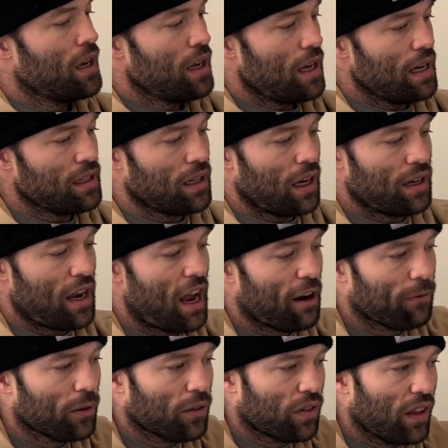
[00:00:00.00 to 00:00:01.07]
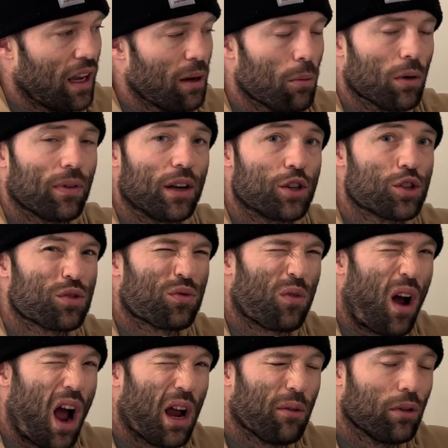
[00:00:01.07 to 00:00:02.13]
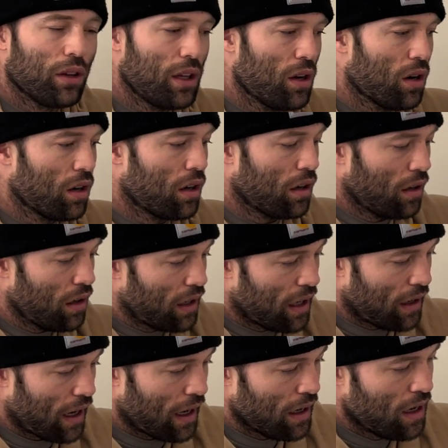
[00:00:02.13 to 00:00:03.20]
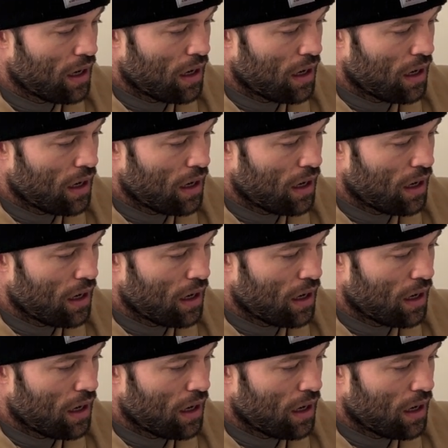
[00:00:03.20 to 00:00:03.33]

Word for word: Is it an effort thing where if I try really hard, can I,